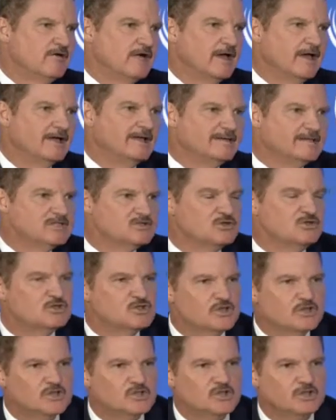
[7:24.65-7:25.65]
in this
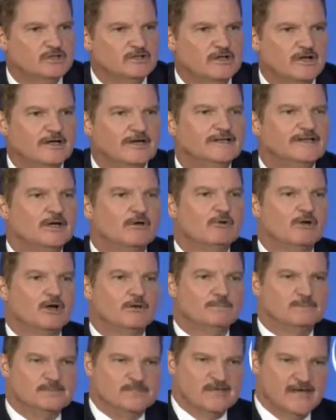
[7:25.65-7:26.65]
transition, they will
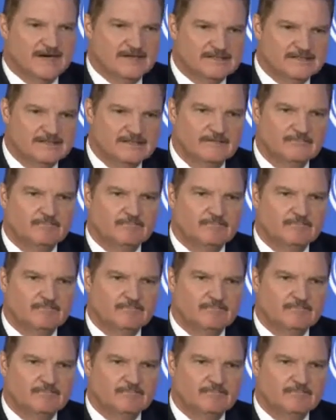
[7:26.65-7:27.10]
object.